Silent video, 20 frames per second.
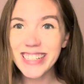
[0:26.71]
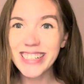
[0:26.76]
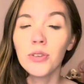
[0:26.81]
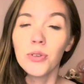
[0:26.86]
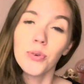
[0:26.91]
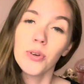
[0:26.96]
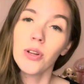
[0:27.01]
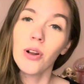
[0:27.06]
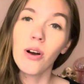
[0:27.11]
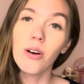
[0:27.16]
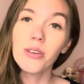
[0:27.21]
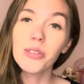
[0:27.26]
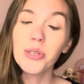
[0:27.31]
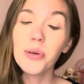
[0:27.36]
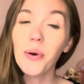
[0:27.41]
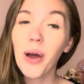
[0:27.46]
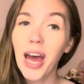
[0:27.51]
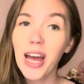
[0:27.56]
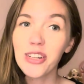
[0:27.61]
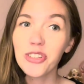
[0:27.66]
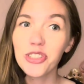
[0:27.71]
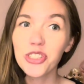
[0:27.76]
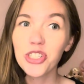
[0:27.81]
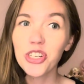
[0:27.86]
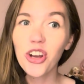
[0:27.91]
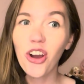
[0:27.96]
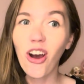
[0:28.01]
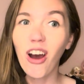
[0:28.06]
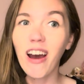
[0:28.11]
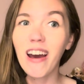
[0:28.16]
You can also
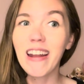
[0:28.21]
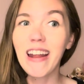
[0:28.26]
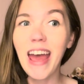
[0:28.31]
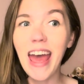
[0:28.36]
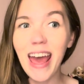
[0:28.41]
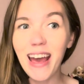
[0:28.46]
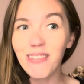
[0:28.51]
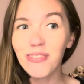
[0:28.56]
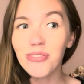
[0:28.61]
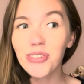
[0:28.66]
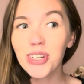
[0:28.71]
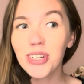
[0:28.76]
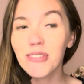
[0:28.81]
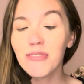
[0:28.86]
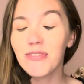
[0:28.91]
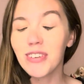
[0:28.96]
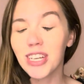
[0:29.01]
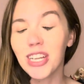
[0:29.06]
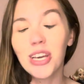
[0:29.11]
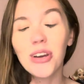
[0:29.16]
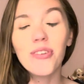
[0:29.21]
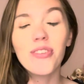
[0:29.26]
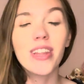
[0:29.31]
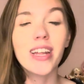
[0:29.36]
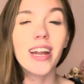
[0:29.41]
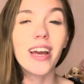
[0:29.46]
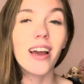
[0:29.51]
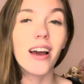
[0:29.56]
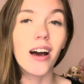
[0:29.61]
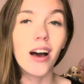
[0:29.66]
enter on every video that
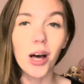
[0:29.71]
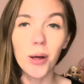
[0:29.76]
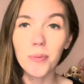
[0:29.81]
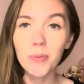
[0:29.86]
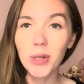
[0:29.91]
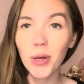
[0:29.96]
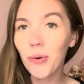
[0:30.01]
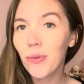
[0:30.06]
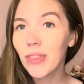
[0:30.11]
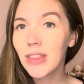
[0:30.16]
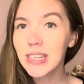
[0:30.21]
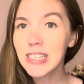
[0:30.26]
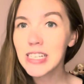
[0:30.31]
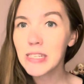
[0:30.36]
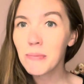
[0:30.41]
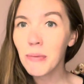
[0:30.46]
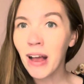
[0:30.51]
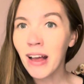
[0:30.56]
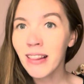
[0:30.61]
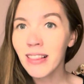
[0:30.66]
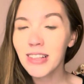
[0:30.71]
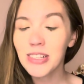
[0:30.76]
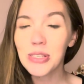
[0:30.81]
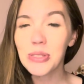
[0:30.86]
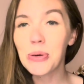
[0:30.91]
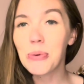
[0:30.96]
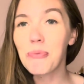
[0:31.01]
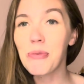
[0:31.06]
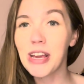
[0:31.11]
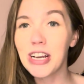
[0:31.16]
I upload this month,
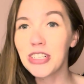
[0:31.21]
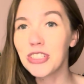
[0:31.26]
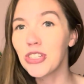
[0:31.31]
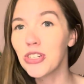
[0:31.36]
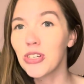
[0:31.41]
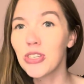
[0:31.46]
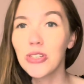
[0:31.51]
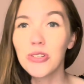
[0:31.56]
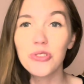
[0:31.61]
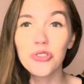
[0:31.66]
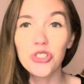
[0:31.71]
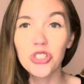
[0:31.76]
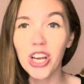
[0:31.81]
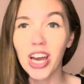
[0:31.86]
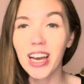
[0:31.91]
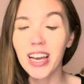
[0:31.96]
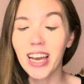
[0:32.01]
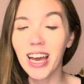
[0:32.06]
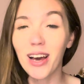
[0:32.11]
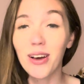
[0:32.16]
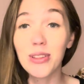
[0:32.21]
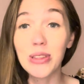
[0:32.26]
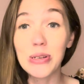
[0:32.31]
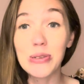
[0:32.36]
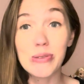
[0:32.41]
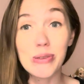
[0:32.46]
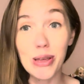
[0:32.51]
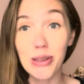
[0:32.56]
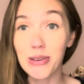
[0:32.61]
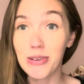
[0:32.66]
so make sure you check out
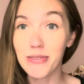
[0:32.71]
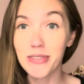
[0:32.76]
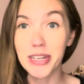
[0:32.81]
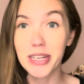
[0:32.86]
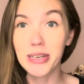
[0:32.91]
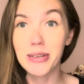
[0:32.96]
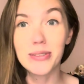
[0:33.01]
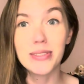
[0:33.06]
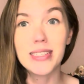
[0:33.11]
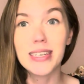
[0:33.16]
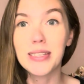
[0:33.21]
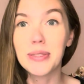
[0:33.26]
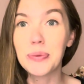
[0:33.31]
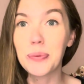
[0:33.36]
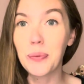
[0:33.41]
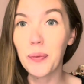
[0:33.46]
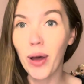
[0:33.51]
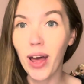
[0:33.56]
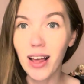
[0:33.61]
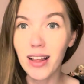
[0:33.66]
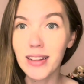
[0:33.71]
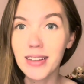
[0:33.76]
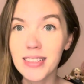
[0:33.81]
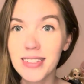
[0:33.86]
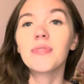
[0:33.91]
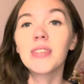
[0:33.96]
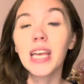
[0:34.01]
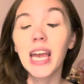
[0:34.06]
those other videos as well.